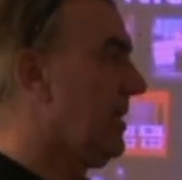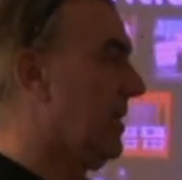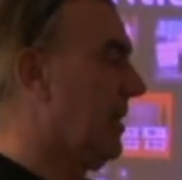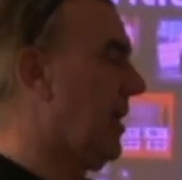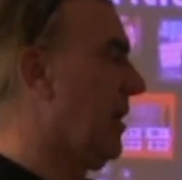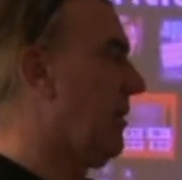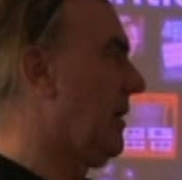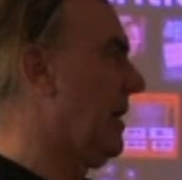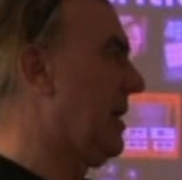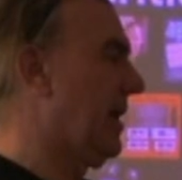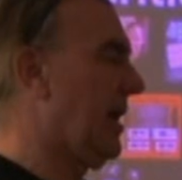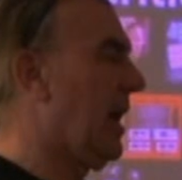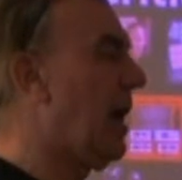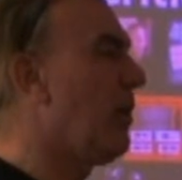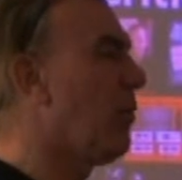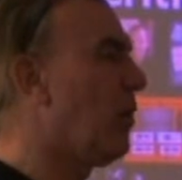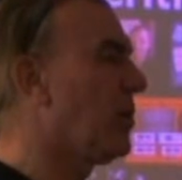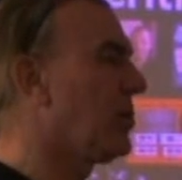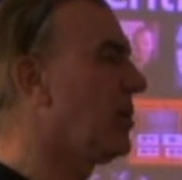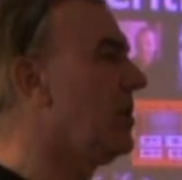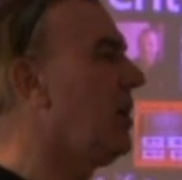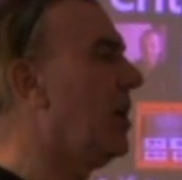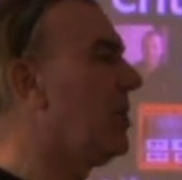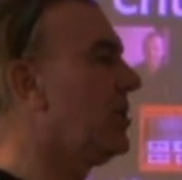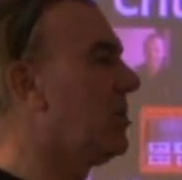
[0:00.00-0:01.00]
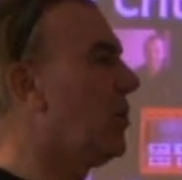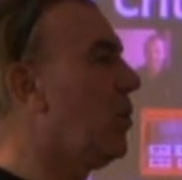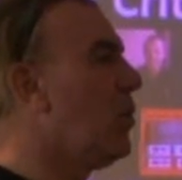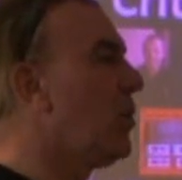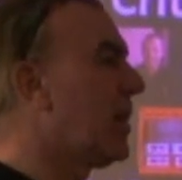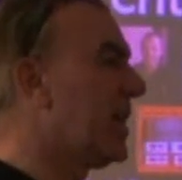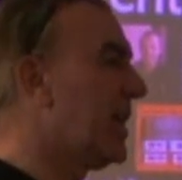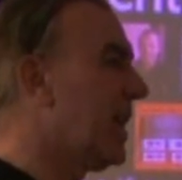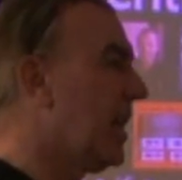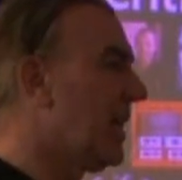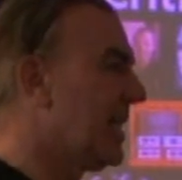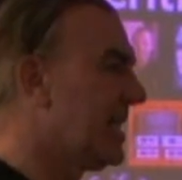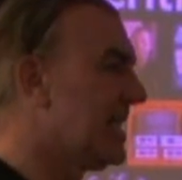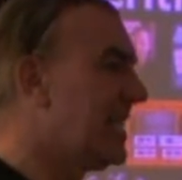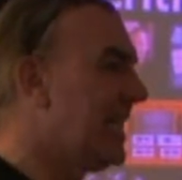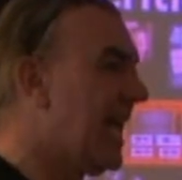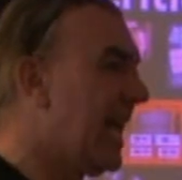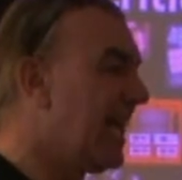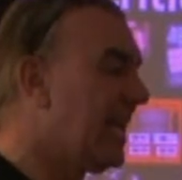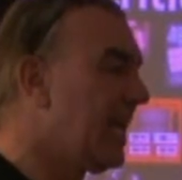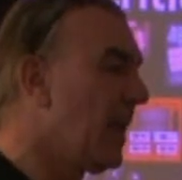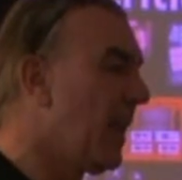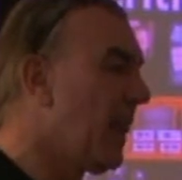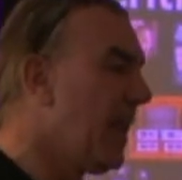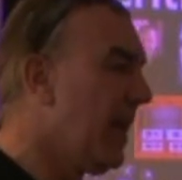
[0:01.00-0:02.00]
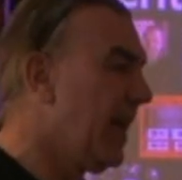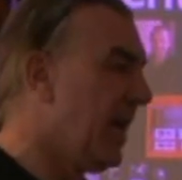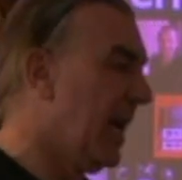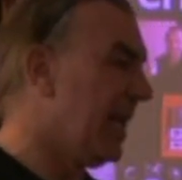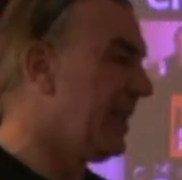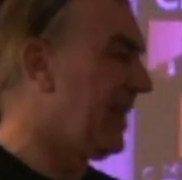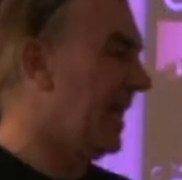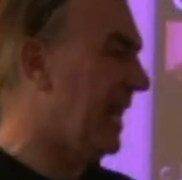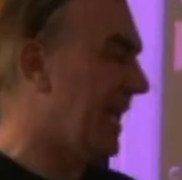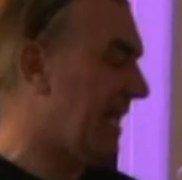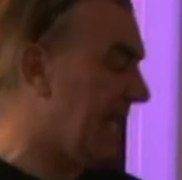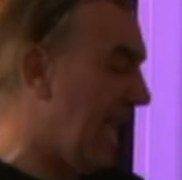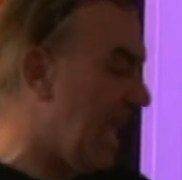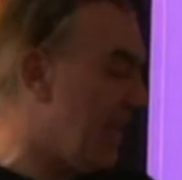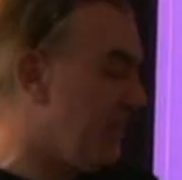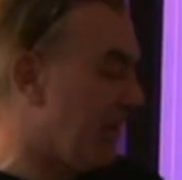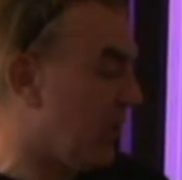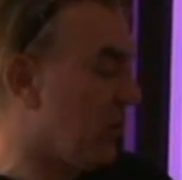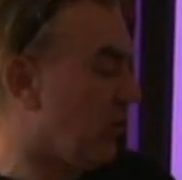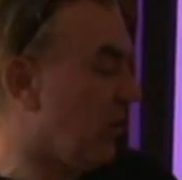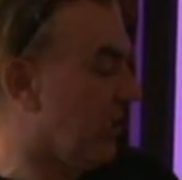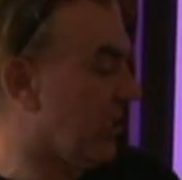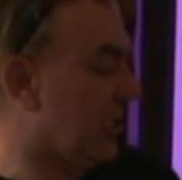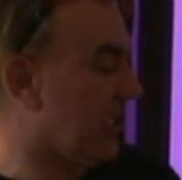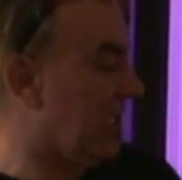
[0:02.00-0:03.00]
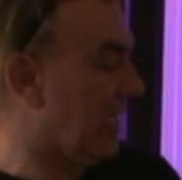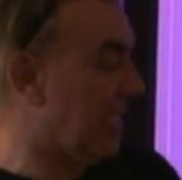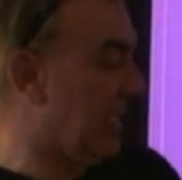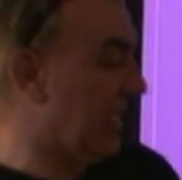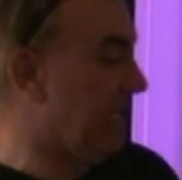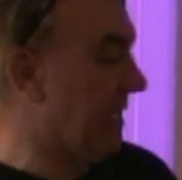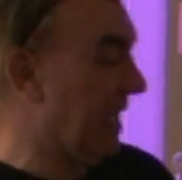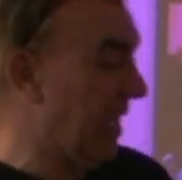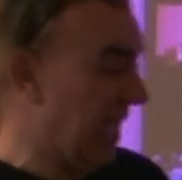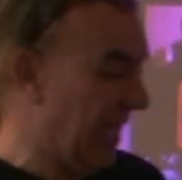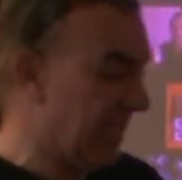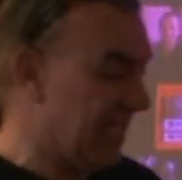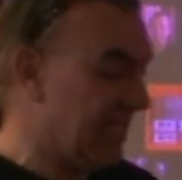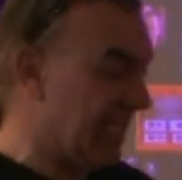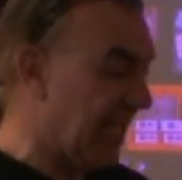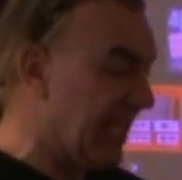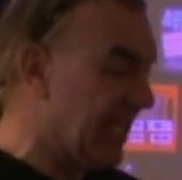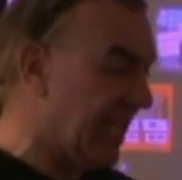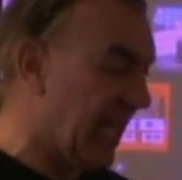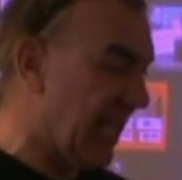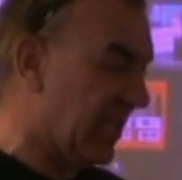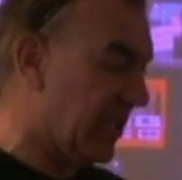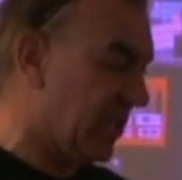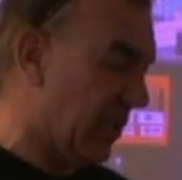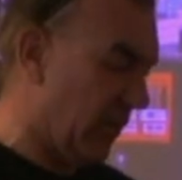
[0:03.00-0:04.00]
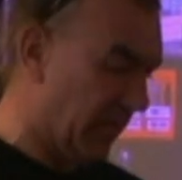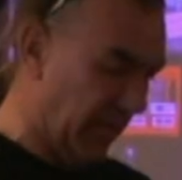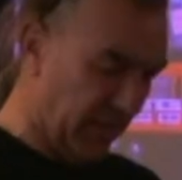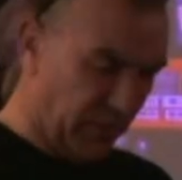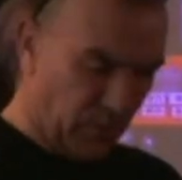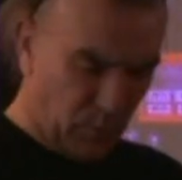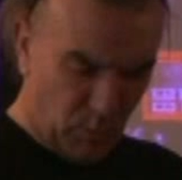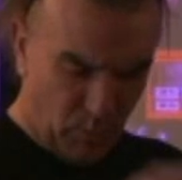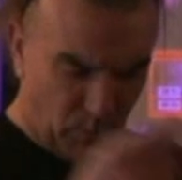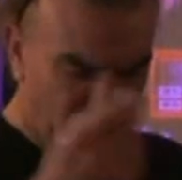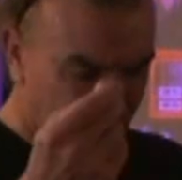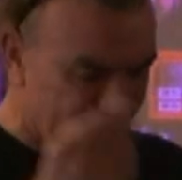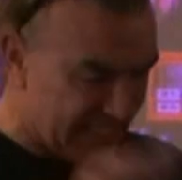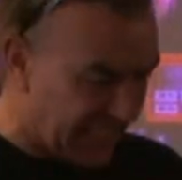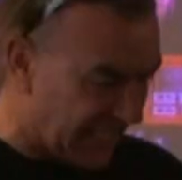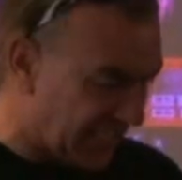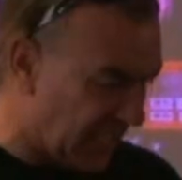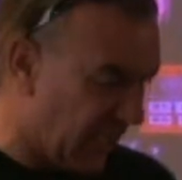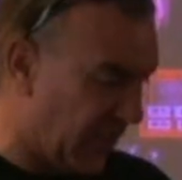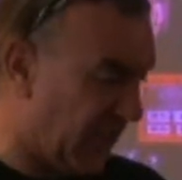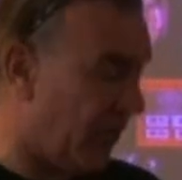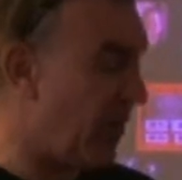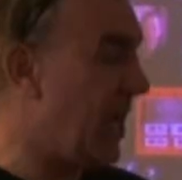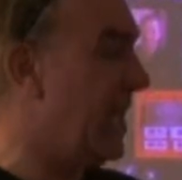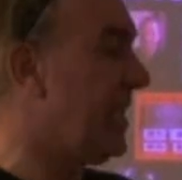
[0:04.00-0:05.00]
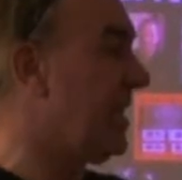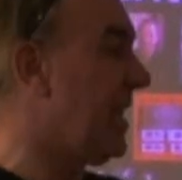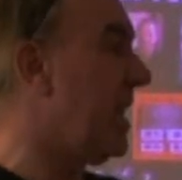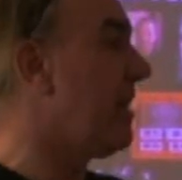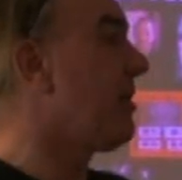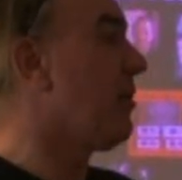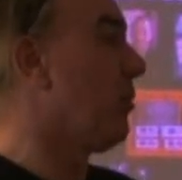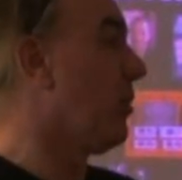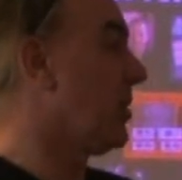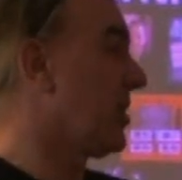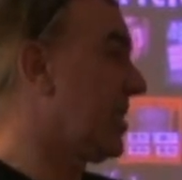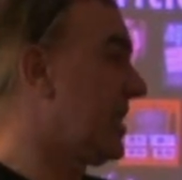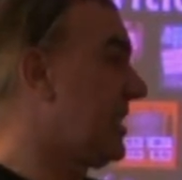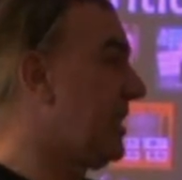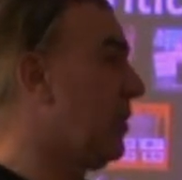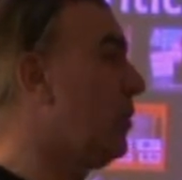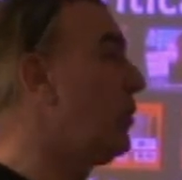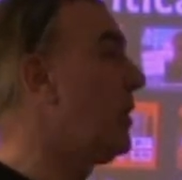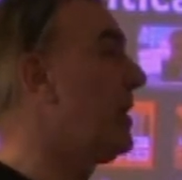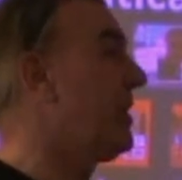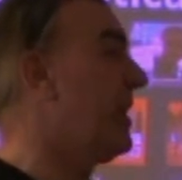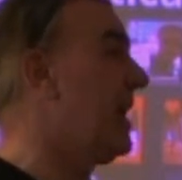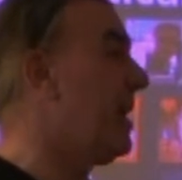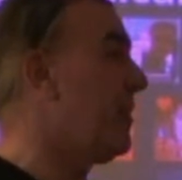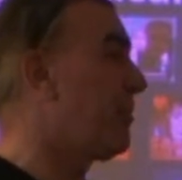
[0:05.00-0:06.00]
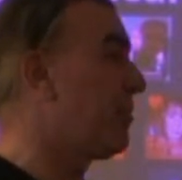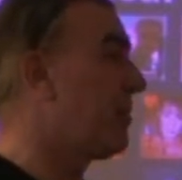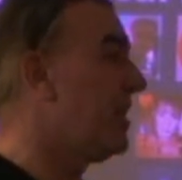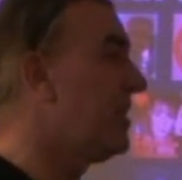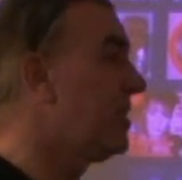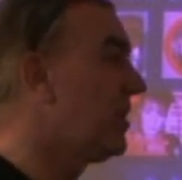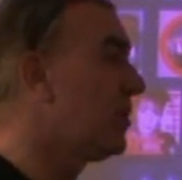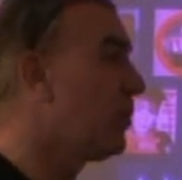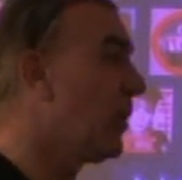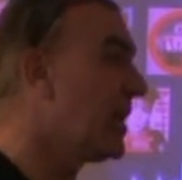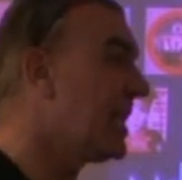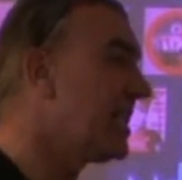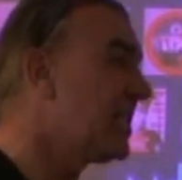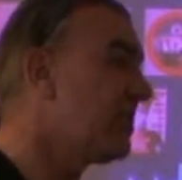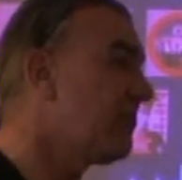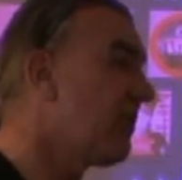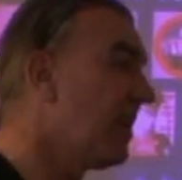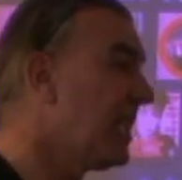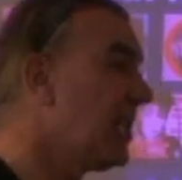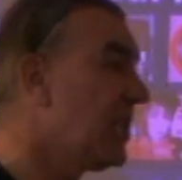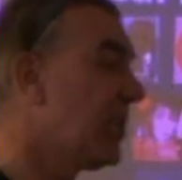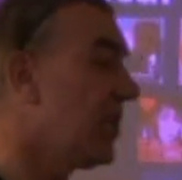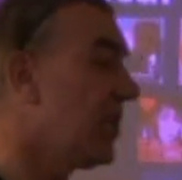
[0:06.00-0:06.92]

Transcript: You know, I wasn't as organised then, and then I came across that I'd sent letter 2 and I thought, well, where's letter 3? And there it was, still there, printed, ready